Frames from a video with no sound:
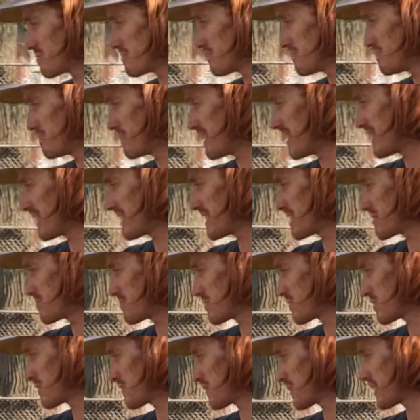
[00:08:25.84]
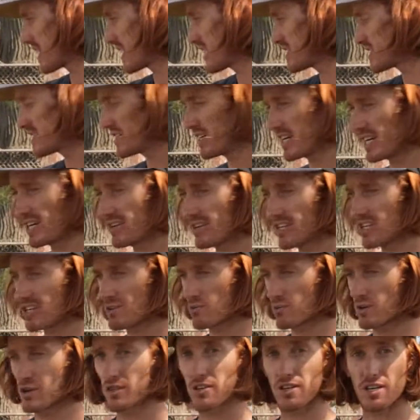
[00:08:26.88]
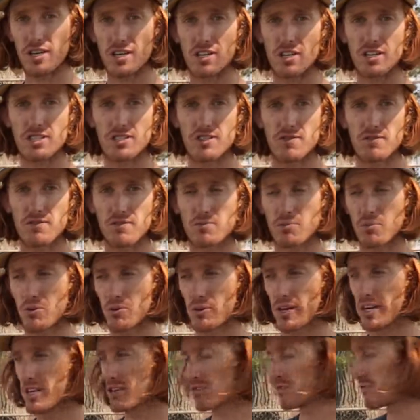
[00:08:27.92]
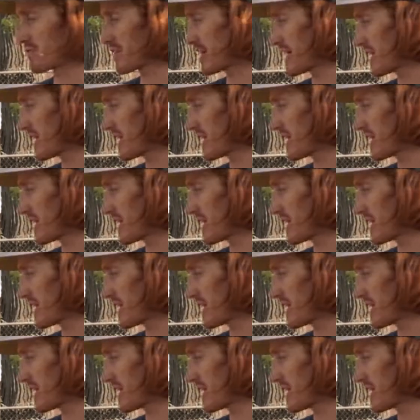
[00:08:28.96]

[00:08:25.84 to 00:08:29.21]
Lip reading: mainly a beautification area with lots of annual